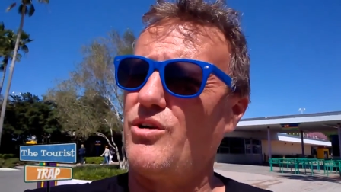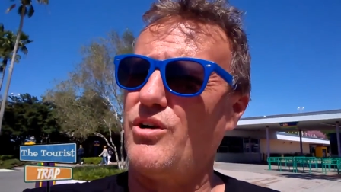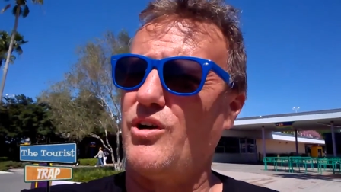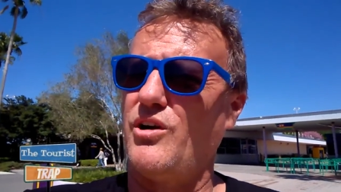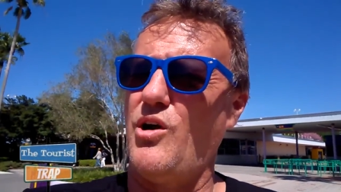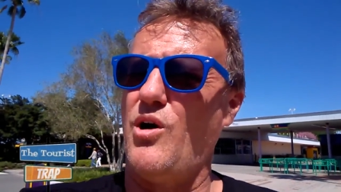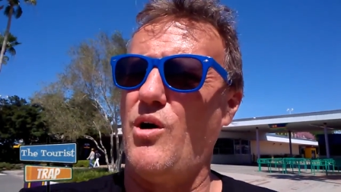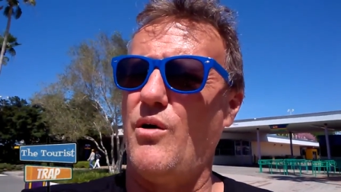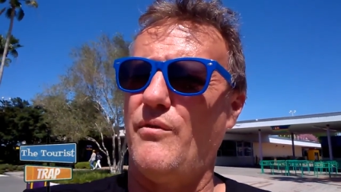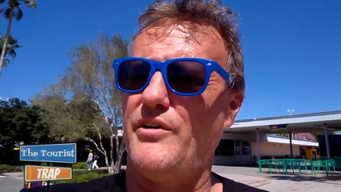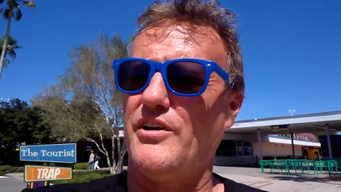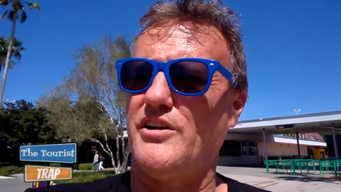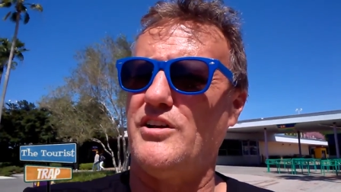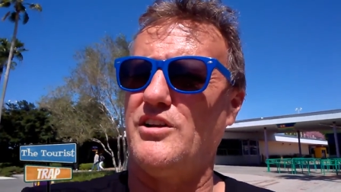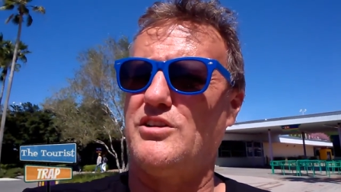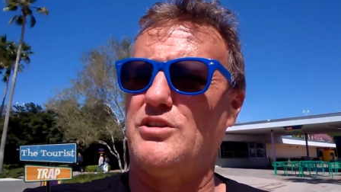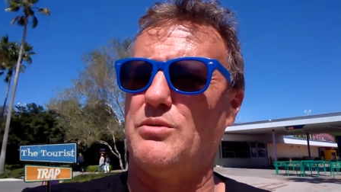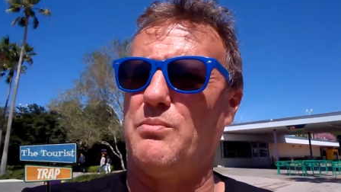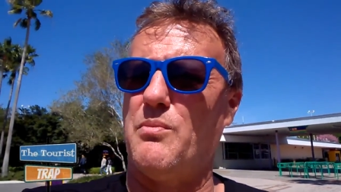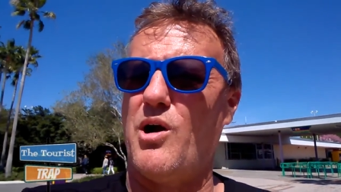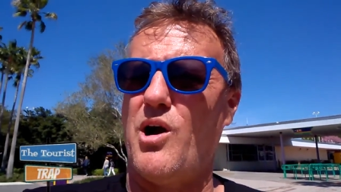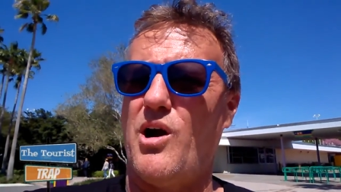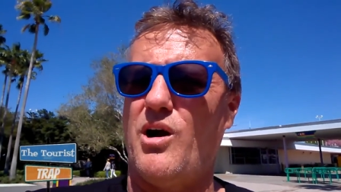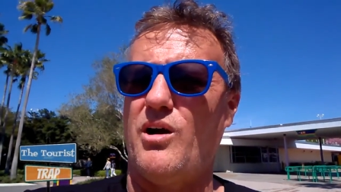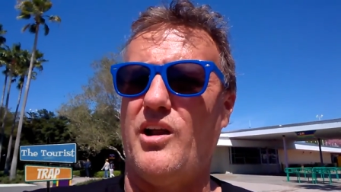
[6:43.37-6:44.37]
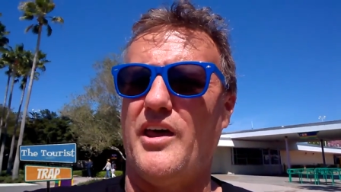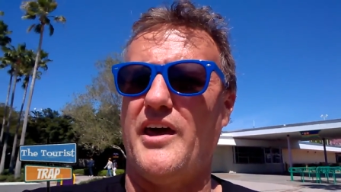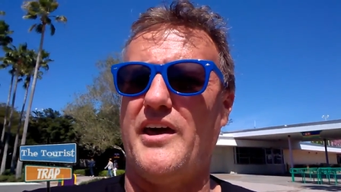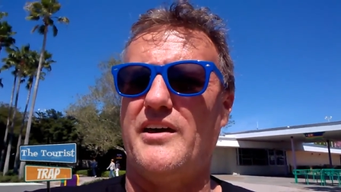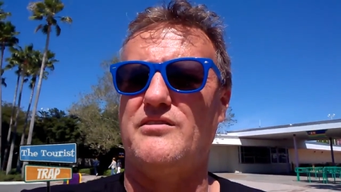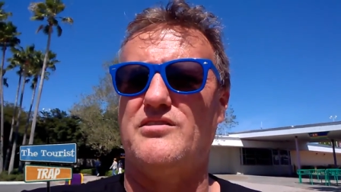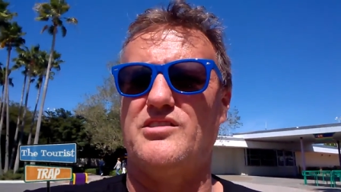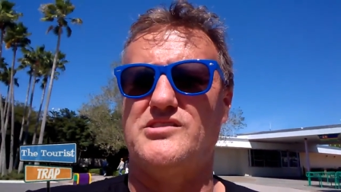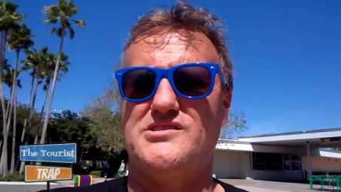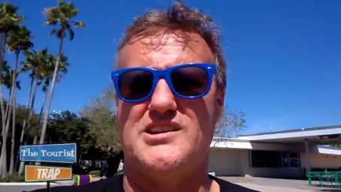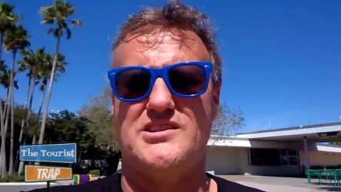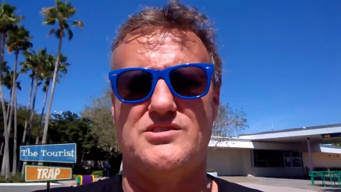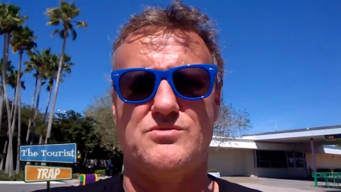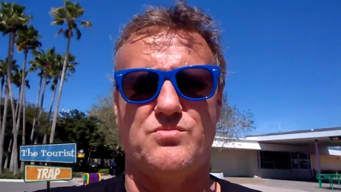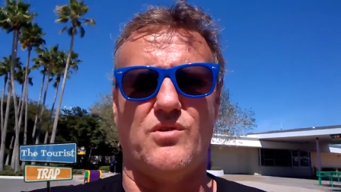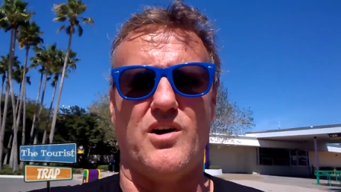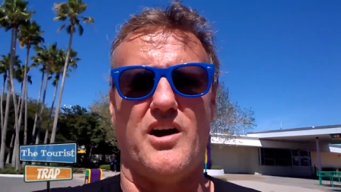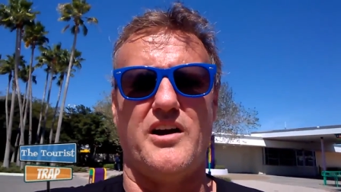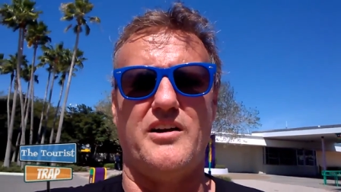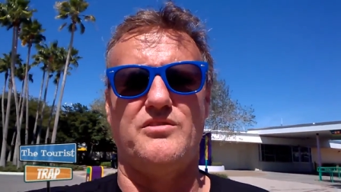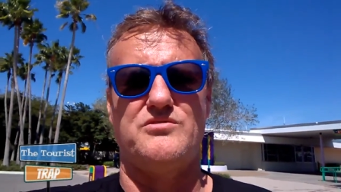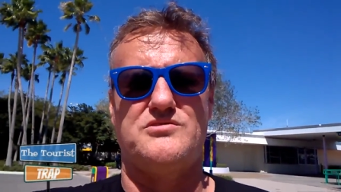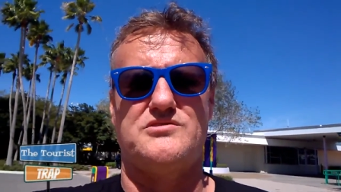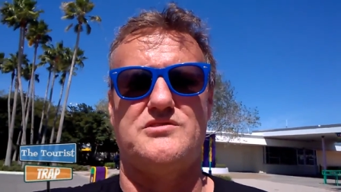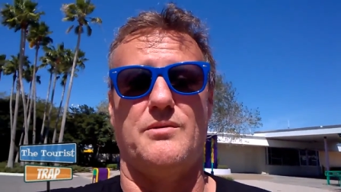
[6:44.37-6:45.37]
We're going to go over into Tomorrowland because that's
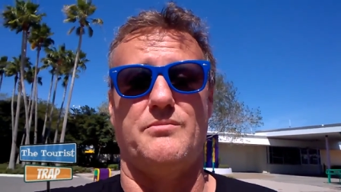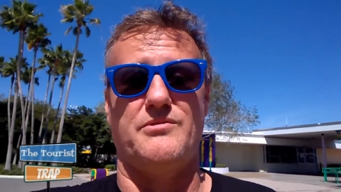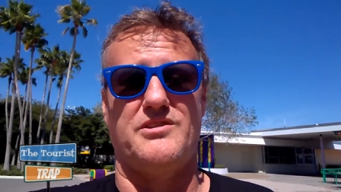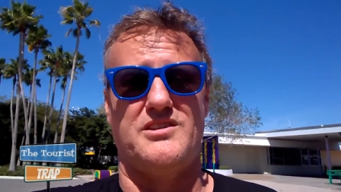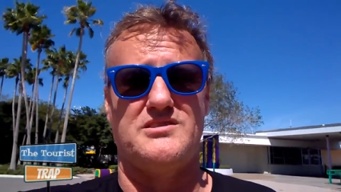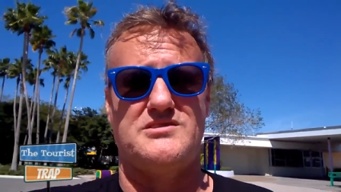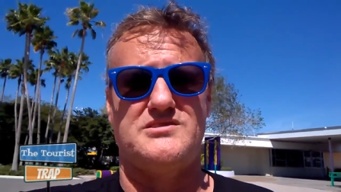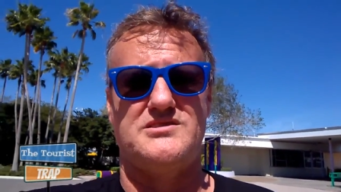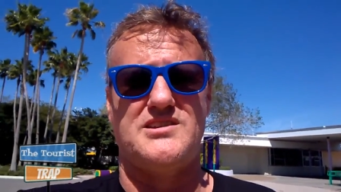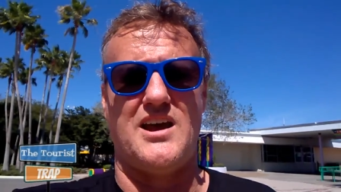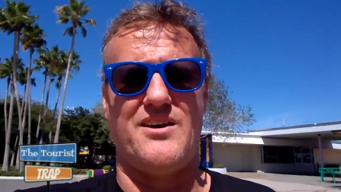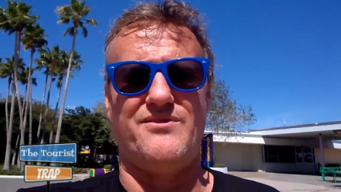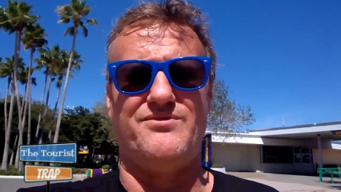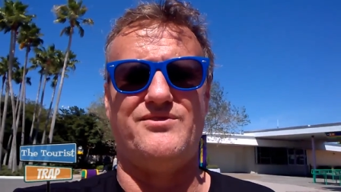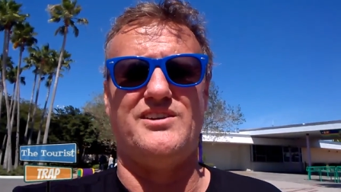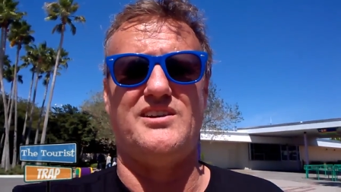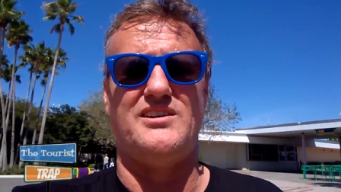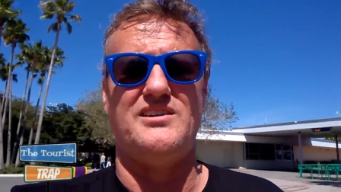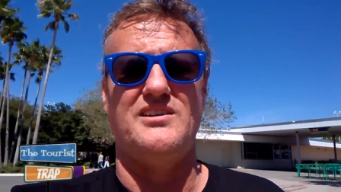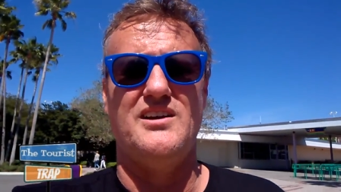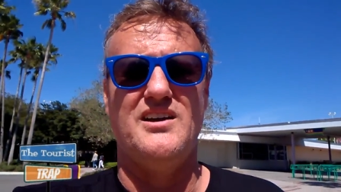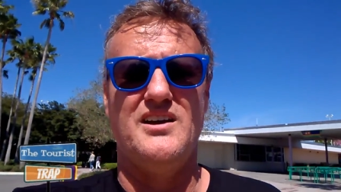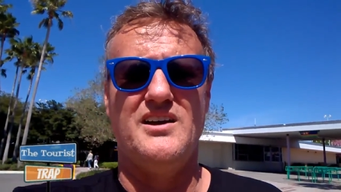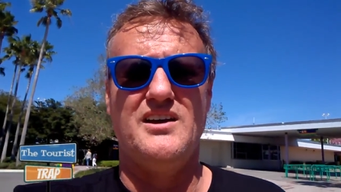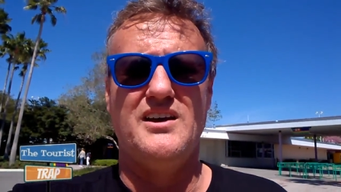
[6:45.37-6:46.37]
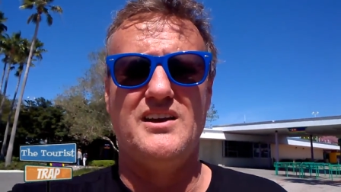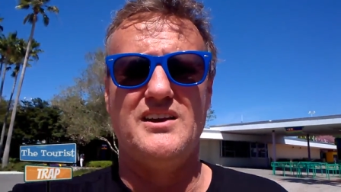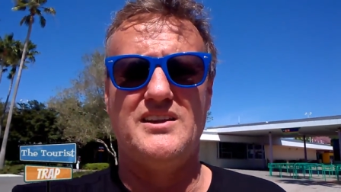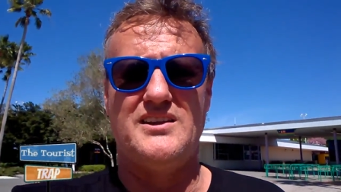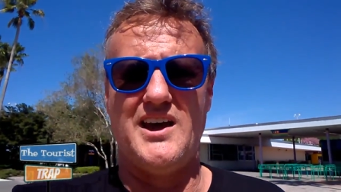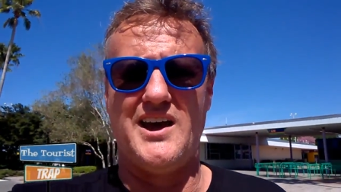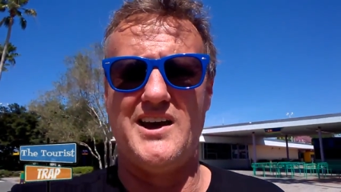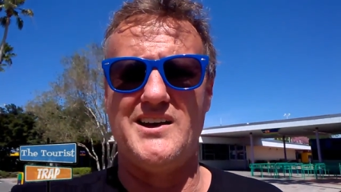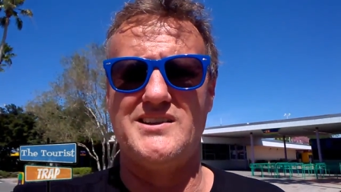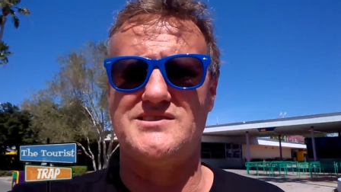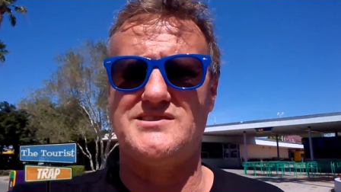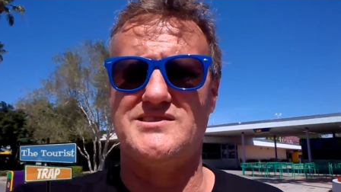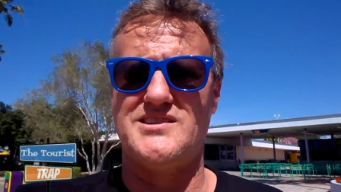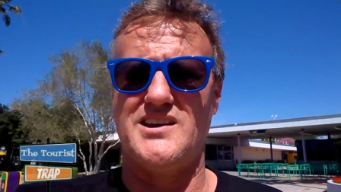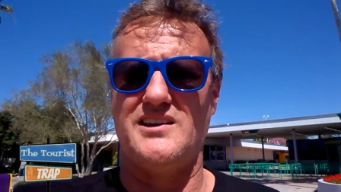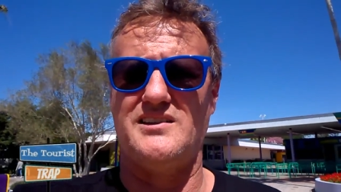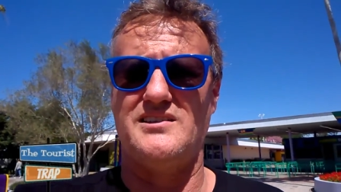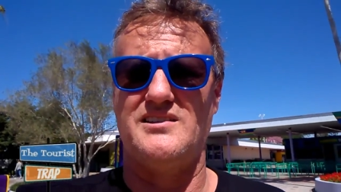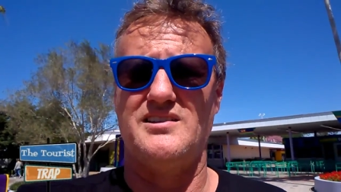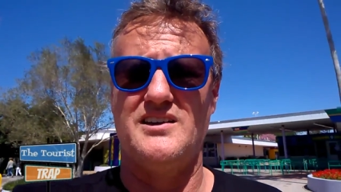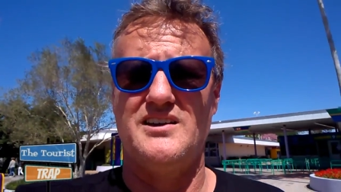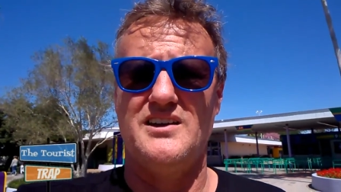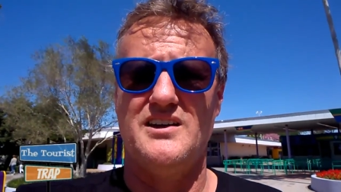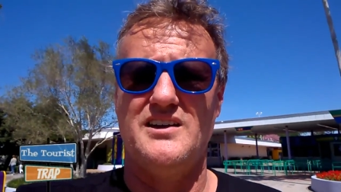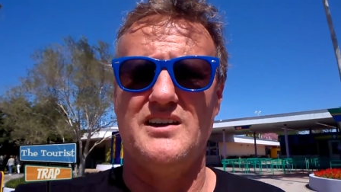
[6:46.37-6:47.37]
where I know some of the safety things that
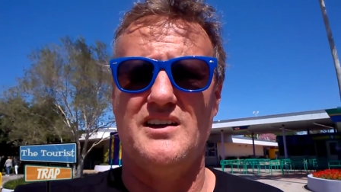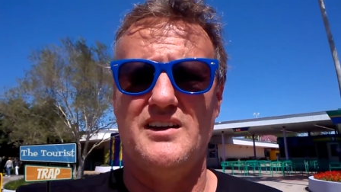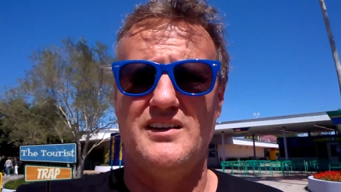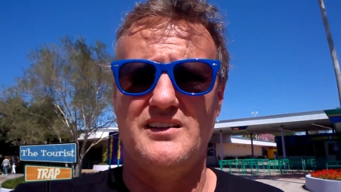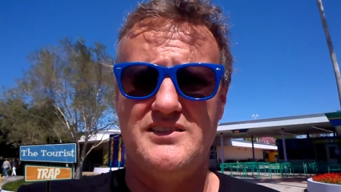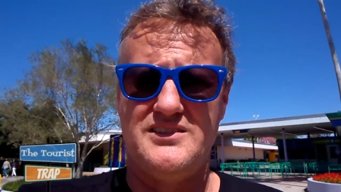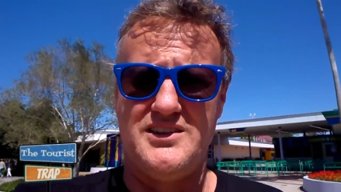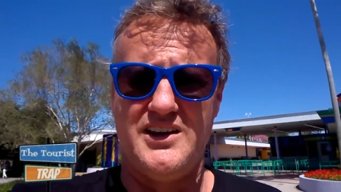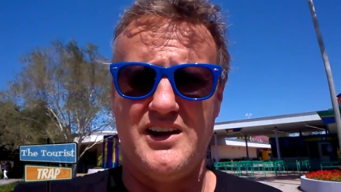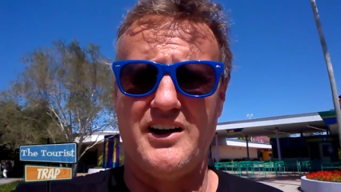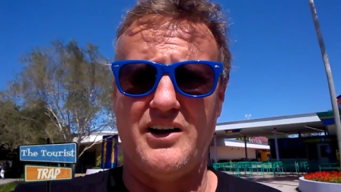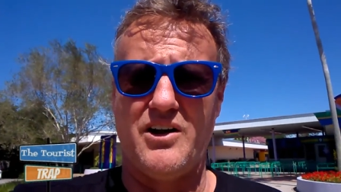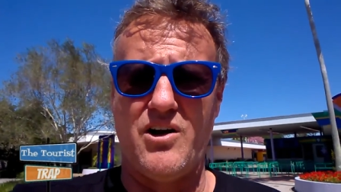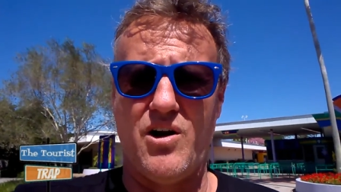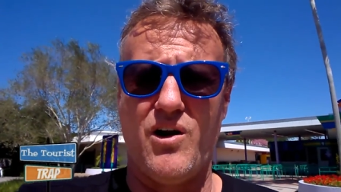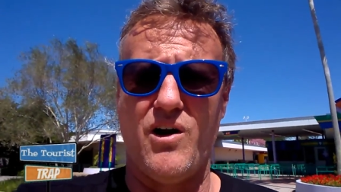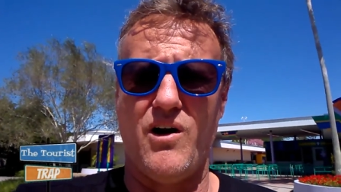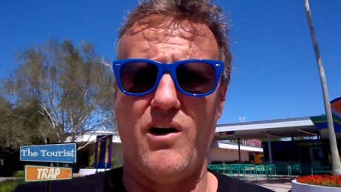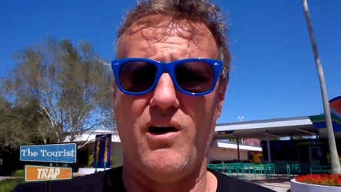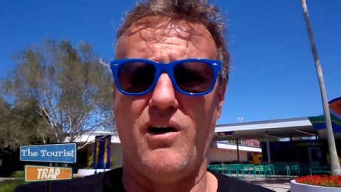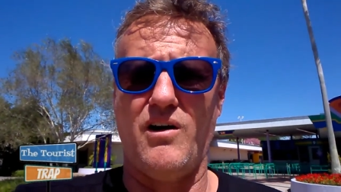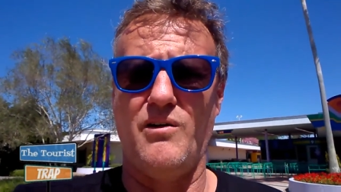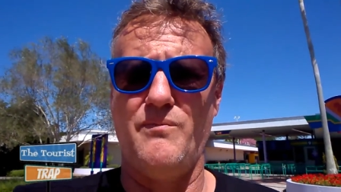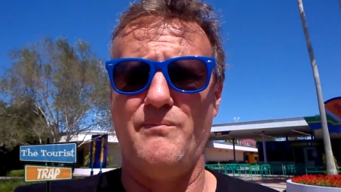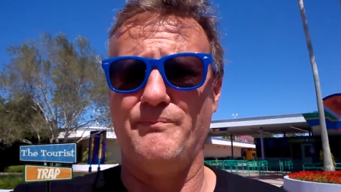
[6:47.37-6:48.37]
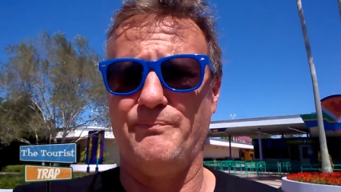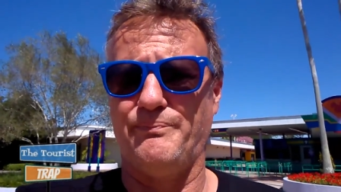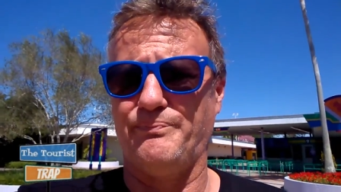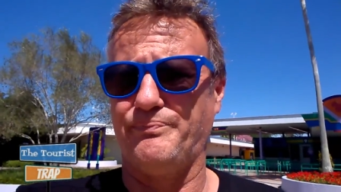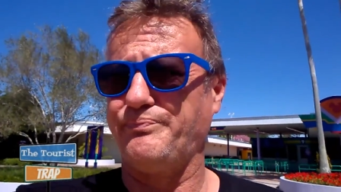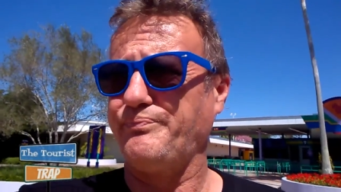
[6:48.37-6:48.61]
did occur